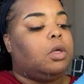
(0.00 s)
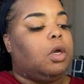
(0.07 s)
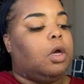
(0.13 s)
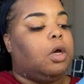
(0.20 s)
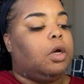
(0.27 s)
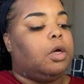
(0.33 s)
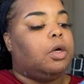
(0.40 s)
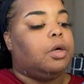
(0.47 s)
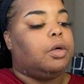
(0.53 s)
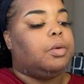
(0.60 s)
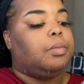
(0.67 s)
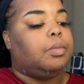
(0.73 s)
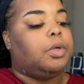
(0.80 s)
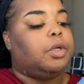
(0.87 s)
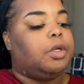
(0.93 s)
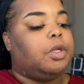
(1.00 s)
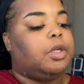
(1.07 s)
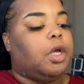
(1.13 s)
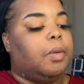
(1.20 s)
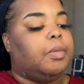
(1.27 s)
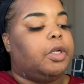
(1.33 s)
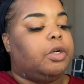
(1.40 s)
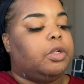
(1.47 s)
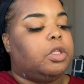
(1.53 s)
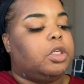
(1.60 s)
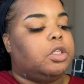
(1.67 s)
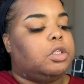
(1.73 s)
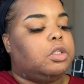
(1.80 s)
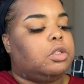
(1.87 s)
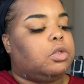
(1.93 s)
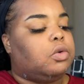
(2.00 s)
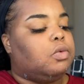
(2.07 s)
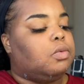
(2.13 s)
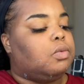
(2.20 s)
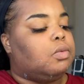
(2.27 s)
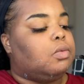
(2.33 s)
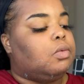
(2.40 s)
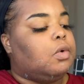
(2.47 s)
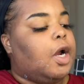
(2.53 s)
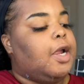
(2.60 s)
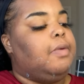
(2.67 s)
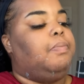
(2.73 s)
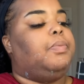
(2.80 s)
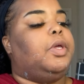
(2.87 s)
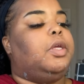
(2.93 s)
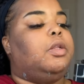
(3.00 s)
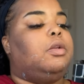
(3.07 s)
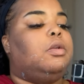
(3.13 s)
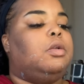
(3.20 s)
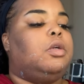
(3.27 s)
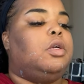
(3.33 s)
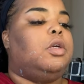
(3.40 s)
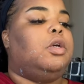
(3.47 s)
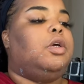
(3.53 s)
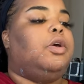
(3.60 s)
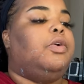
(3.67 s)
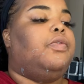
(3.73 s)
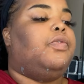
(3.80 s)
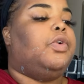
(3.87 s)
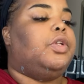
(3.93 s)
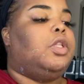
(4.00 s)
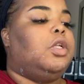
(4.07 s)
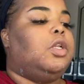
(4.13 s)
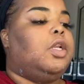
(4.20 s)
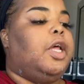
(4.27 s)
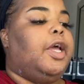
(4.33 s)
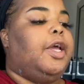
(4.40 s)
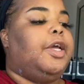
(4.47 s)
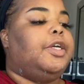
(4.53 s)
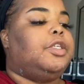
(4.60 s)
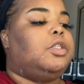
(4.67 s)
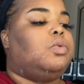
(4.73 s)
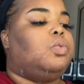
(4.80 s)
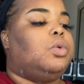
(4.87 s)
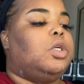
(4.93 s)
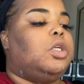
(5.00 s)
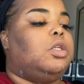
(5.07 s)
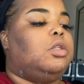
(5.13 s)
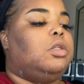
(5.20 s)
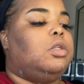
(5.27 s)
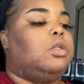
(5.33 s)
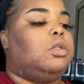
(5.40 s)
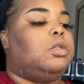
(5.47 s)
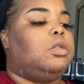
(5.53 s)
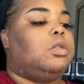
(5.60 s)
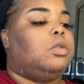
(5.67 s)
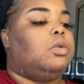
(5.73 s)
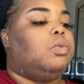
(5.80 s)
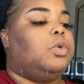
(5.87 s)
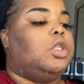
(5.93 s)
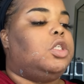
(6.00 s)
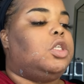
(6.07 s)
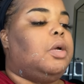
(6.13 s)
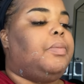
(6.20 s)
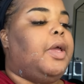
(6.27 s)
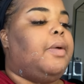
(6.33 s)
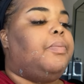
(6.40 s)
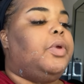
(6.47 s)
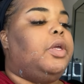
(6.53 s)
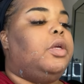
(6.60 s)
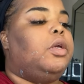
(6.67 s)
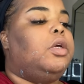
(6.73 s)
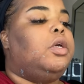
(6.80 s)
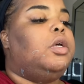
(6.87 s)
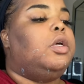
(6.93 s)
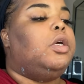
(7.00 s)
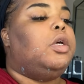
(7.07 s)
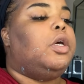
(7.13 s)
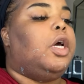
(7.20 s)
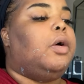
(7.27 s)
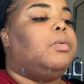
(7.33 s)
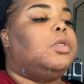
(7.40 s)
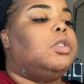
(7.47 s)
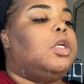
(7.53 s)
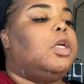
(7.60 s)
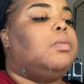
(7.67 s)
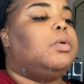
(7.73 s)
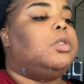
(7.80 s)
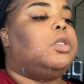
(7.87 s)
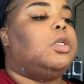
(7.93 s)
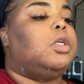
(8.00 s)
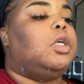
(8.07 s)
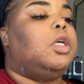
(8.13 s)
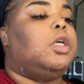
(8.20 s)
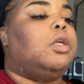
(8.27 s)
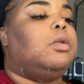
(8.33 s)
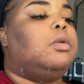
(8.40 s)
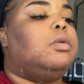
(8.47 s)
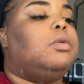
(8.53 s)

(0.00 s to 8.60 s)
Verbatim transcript: I'm literally scraping for the last one, which I'm happy I was able to get.